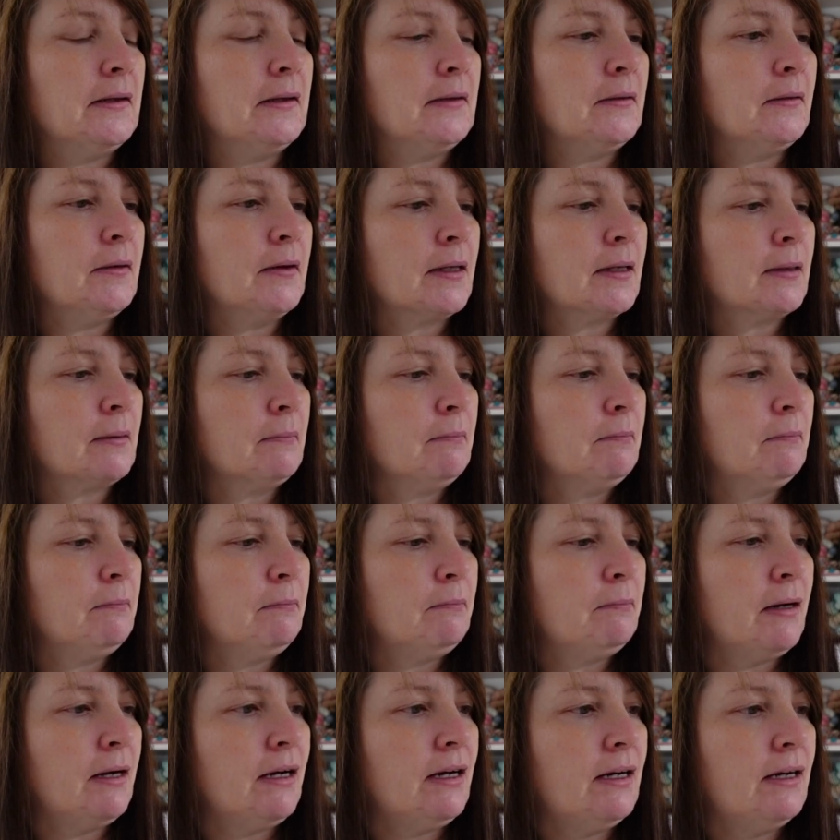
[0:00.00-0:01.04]
annoying,
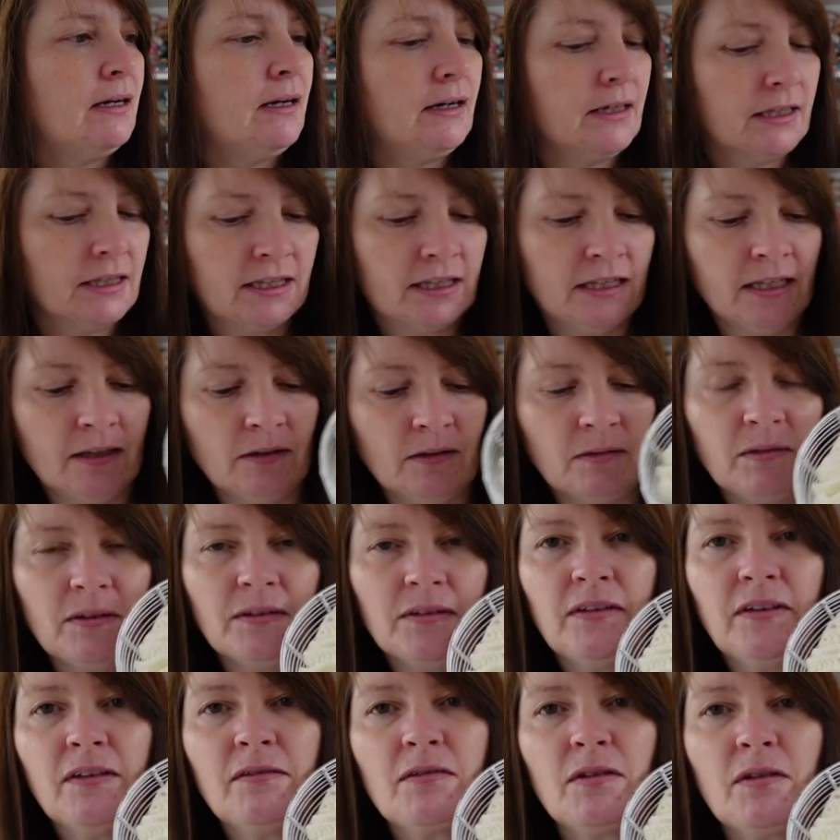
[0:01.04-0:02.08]
but I think
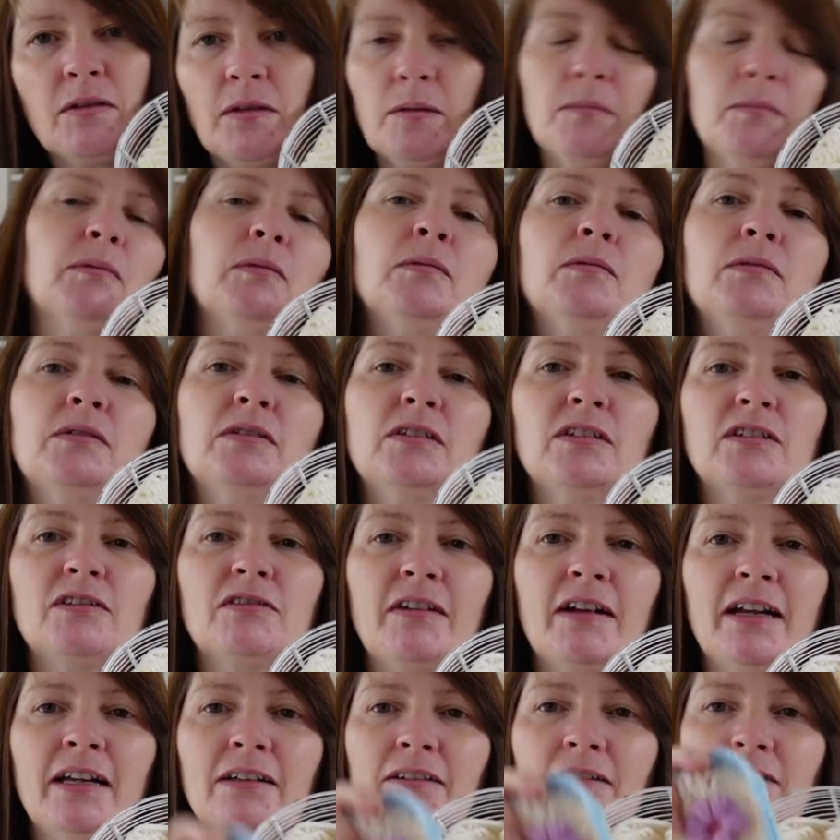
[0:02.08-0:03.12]
once they've got the borders
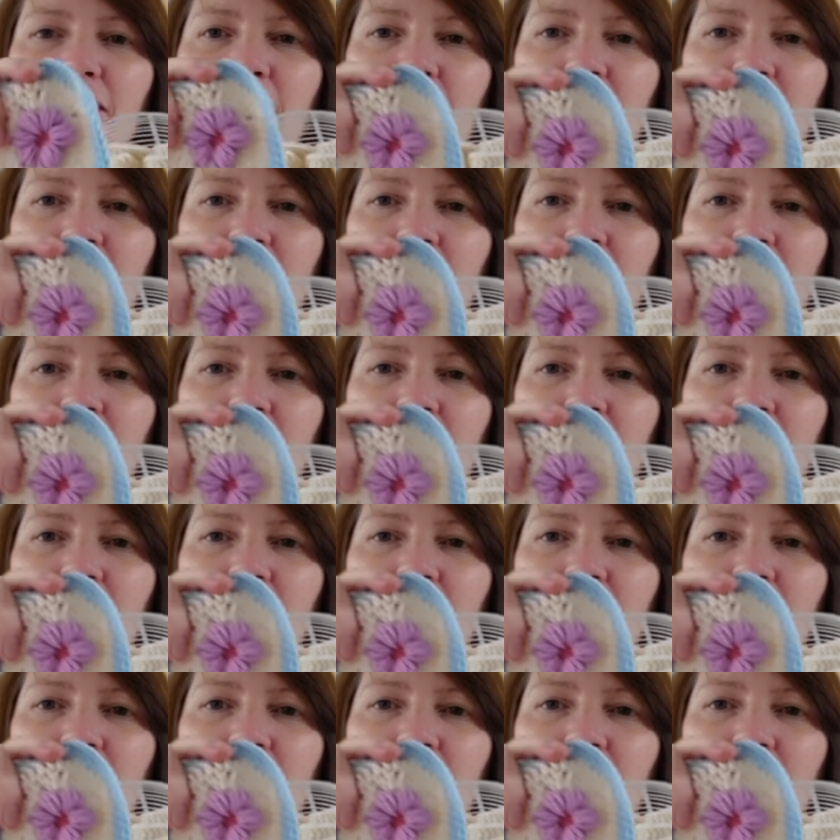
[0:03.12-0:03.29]
round,